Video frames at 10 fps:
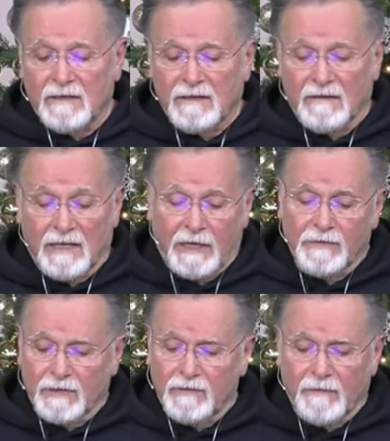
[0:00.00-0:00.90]
And their
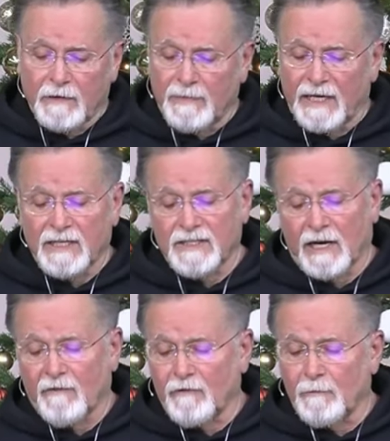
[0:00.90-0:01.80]
lives are driven by
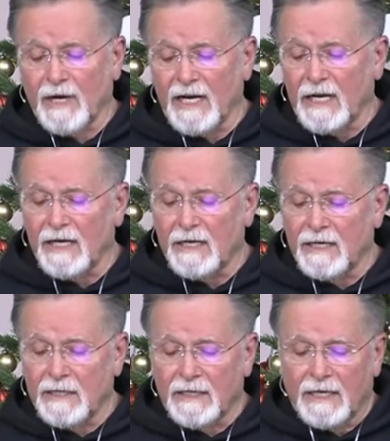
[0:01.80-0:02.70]
desire for money.
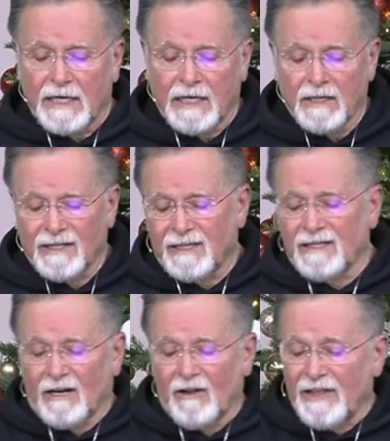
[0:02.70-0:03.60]
And
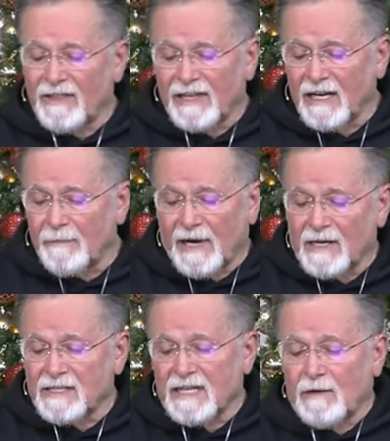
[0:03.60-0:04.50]
all they think
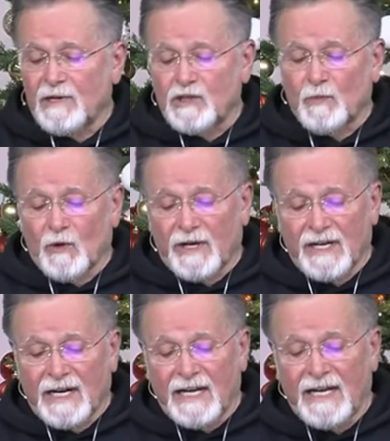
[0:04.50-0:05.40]
about is how much more
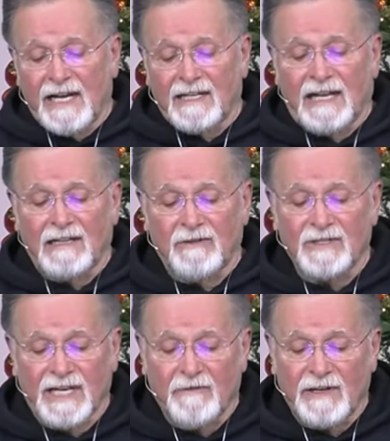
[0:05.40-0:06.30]
can I get? And they
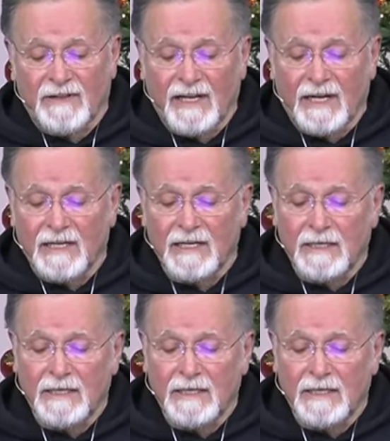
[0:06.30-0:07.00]
lose everything.